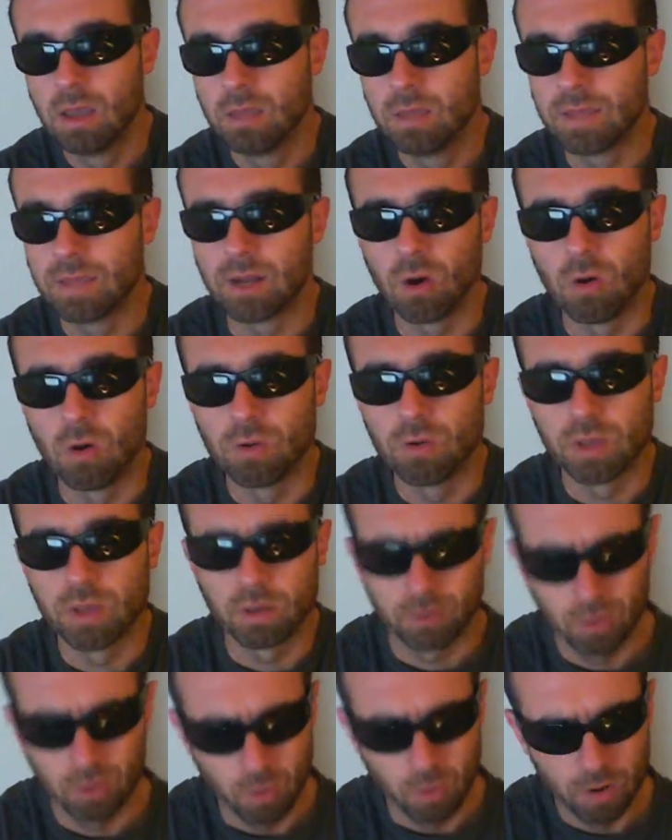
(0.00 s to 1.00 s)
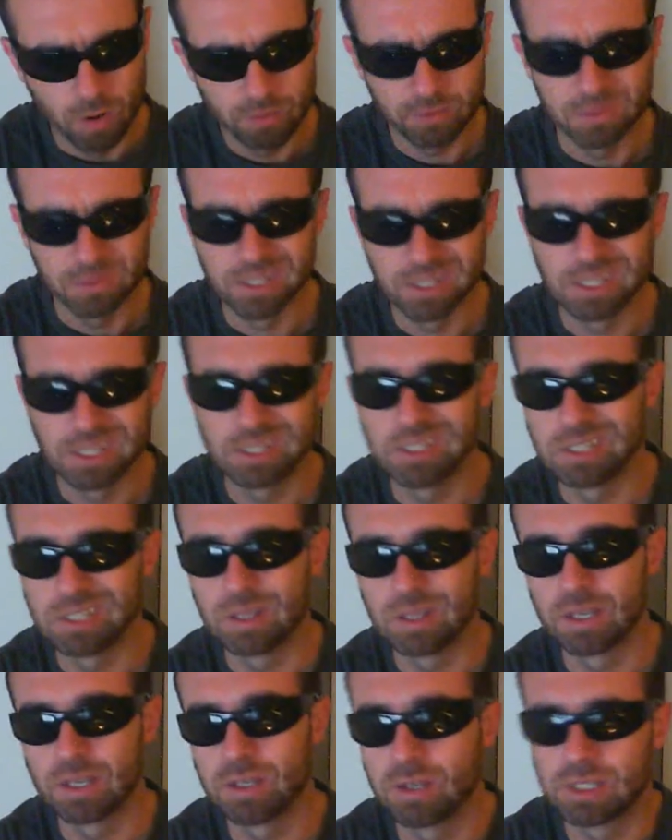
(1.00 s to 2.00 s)
That whole quote from the 60s,
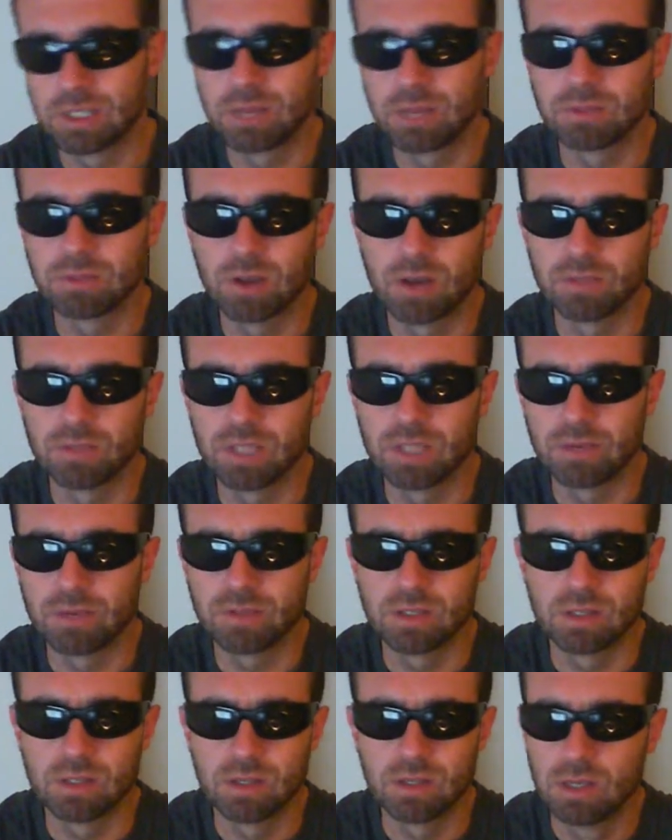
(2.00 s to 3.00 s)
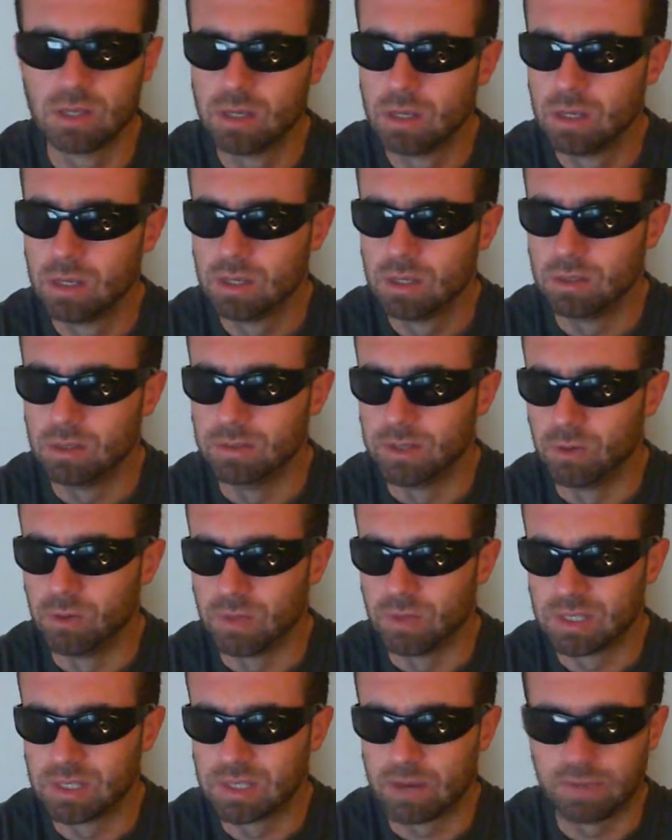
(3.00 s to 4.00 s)
like sometimes you have to deal
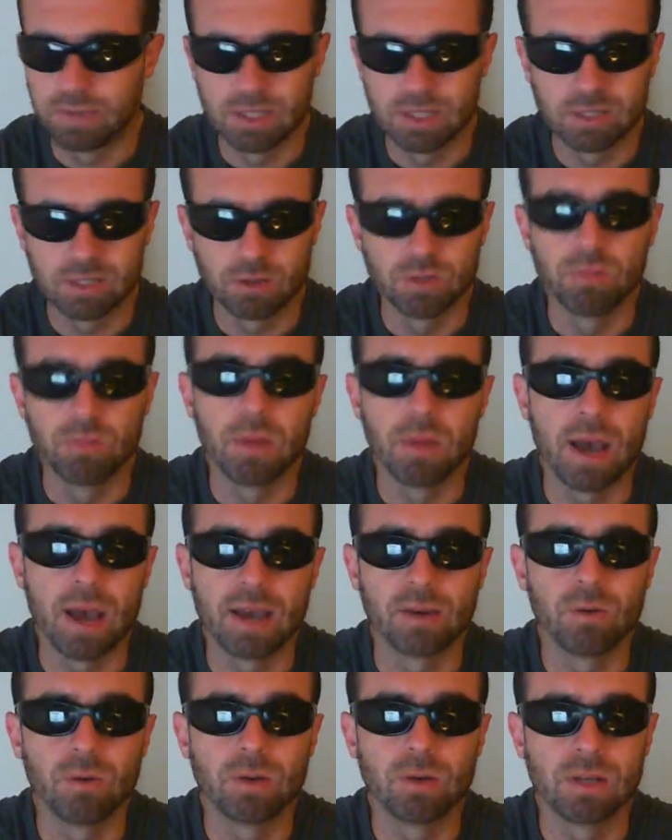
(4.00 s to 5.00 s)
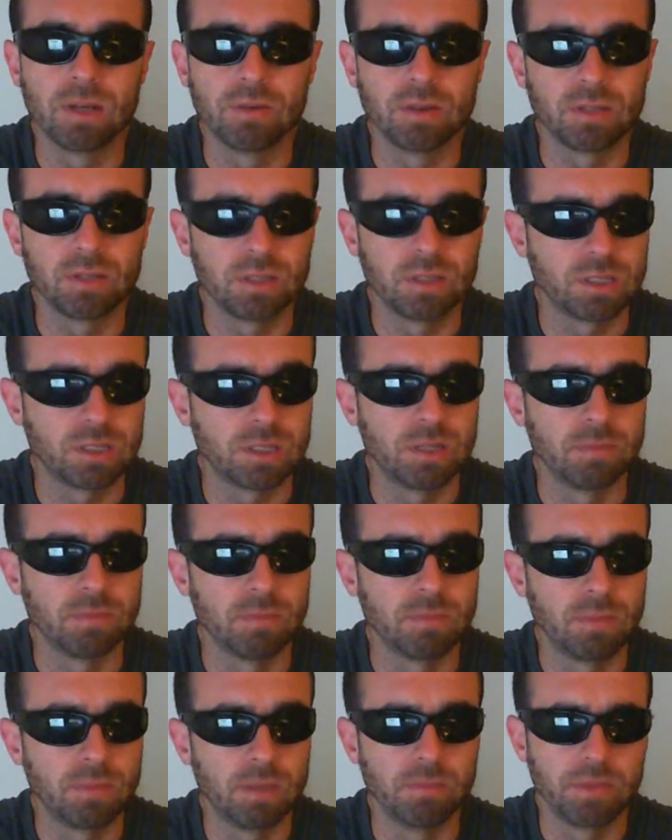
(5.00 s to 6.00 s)
with stuff that's not your bag or whatever, and you're just
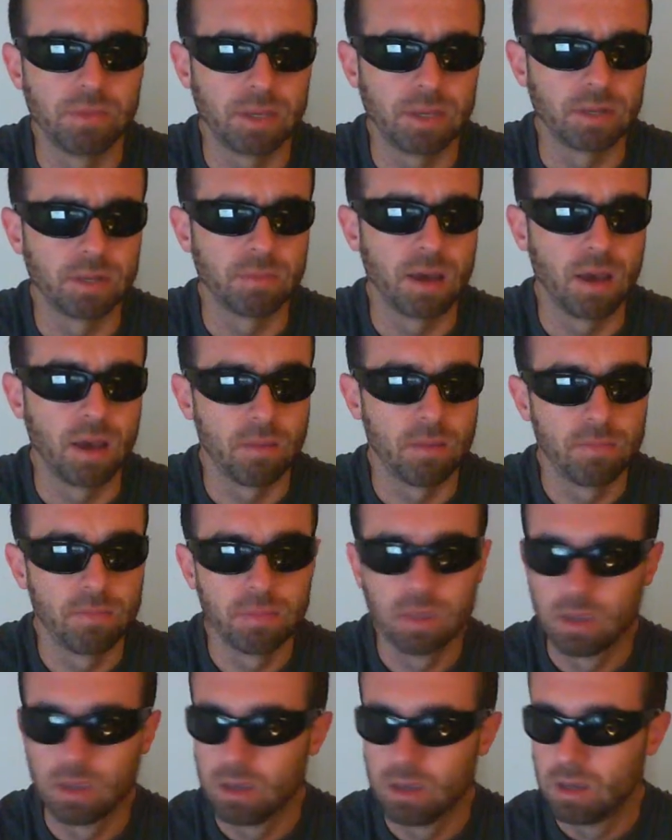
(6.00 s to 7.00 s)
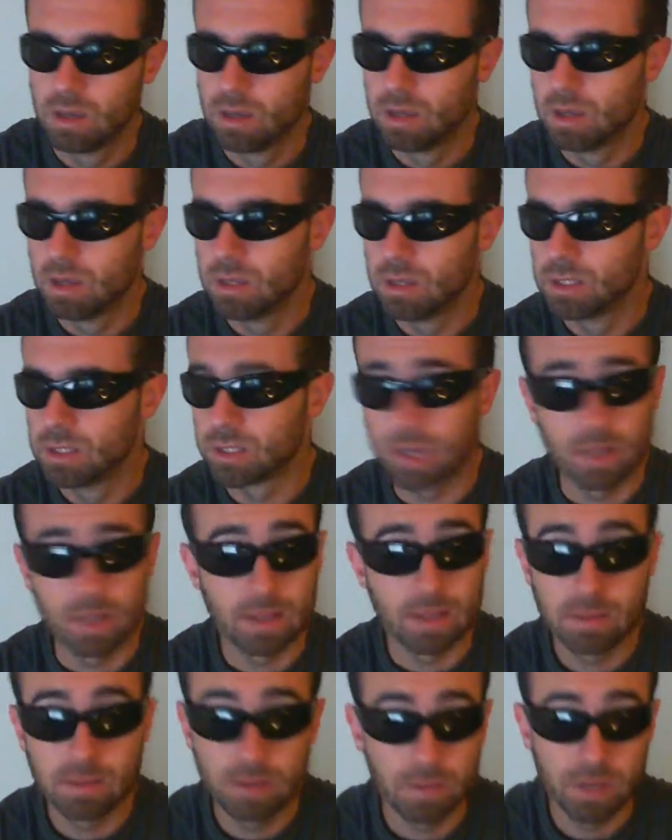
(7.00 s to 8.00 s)
him thinking about it. So
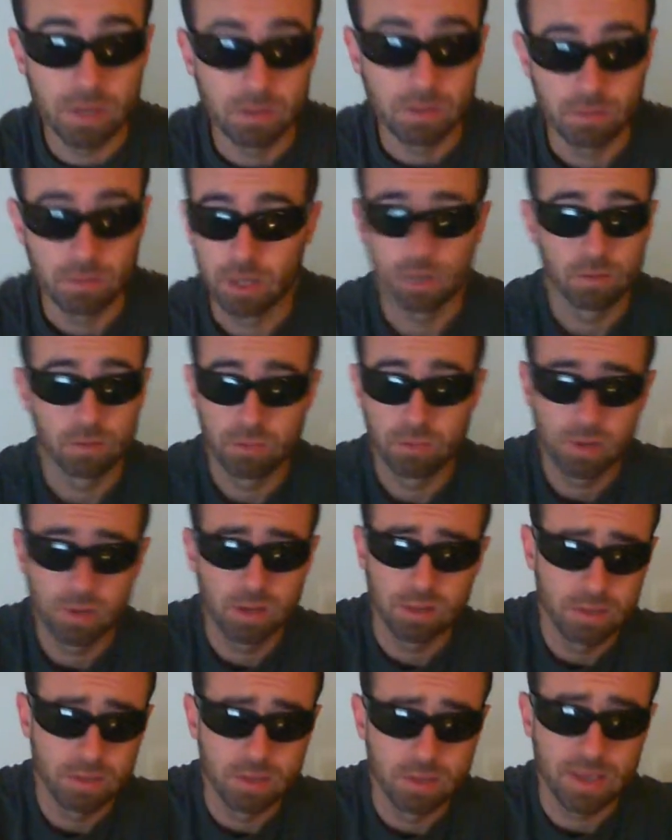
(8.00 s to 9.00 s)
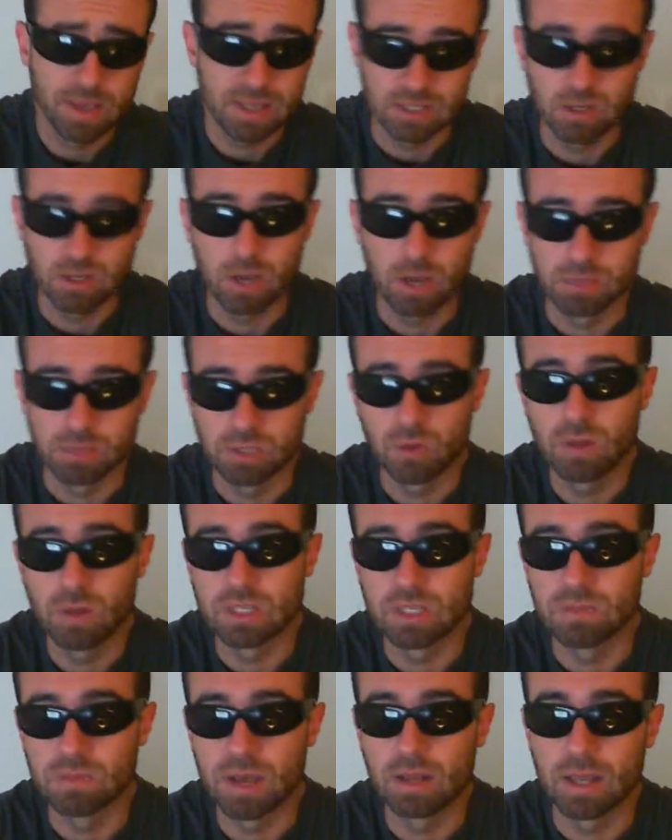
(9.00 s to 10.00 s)
yeah, I mean, I could repeat it 1,000 times. It's
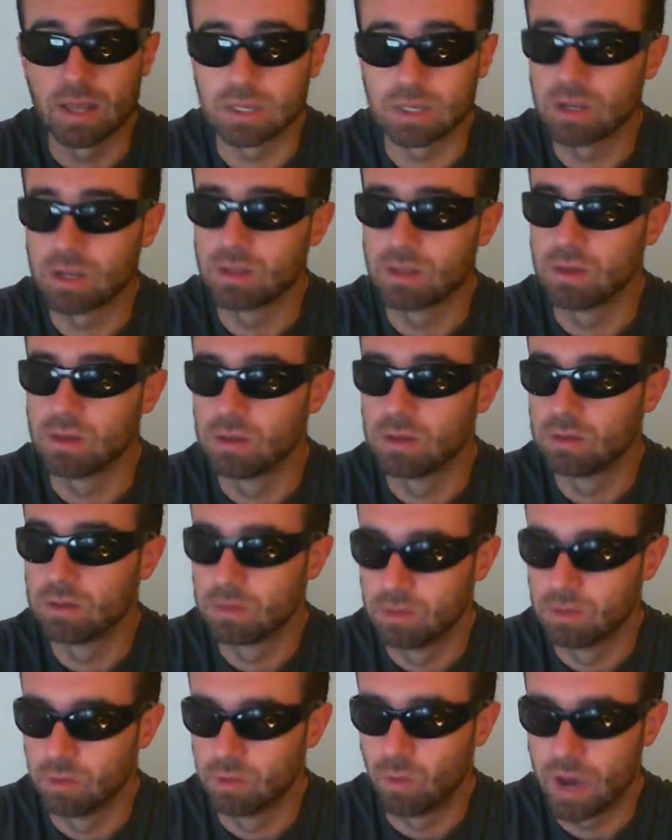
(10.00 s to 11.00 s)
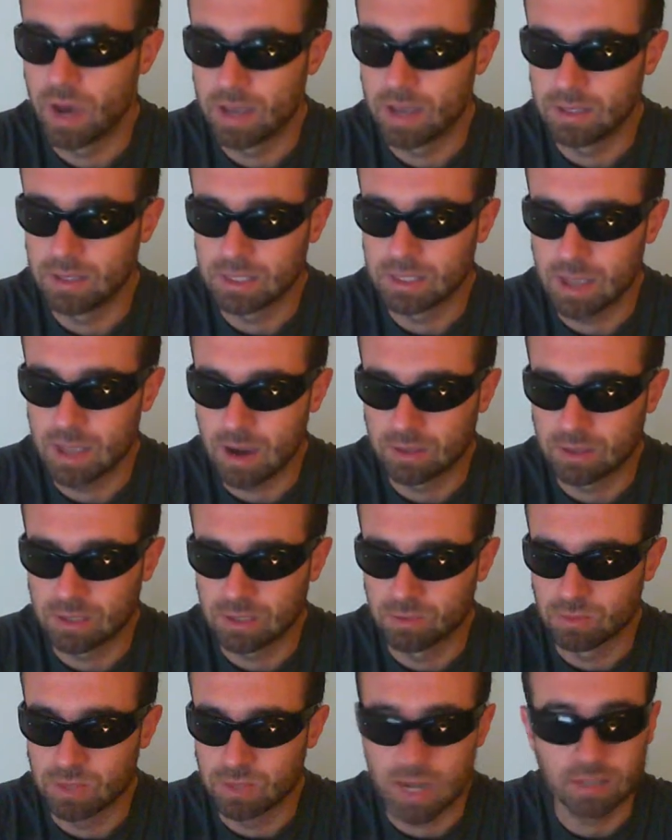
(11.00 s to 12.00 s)
always about like the way these
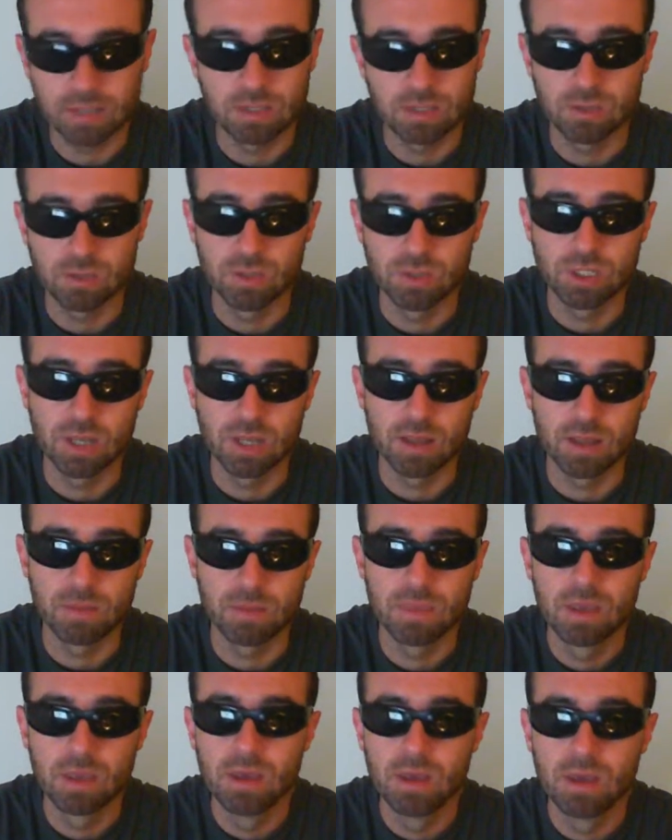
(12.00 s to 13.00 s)
characters are reacting to each other,